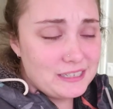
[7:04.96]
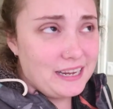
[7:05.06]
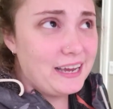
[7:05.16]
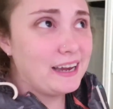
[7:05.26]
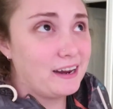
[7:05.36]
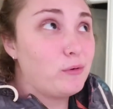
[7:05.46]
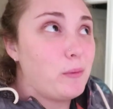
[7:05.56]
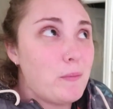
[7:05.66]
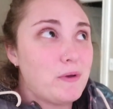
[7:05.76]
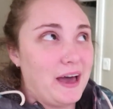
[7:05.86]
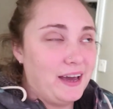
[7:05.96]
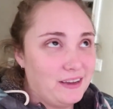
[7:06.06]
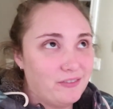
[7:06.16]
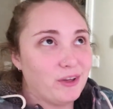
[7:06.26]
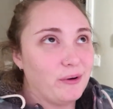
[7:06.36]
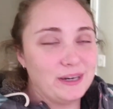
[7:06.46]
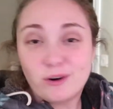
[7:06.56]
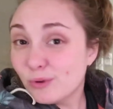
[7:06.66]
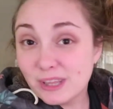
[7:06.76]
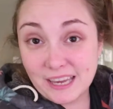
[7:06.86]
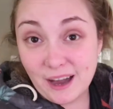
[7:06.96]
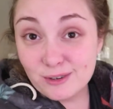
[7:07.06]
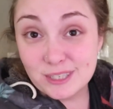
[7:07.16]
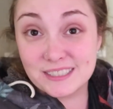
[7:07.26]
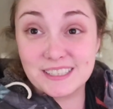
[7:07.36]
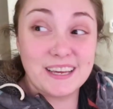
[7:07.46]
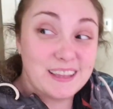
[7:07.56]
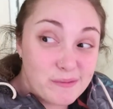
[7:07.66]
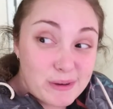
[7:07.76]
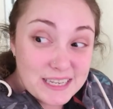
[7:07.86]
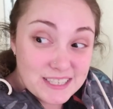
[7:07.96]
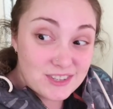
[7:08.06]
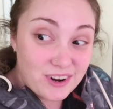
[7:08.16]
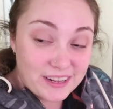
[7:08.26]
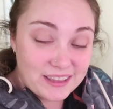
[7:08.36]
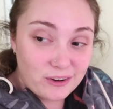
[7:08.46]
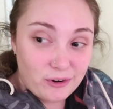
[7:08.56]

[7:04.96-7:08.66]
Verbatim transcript: today, gotta remember that, even though I don't really count it as anything because it's not anything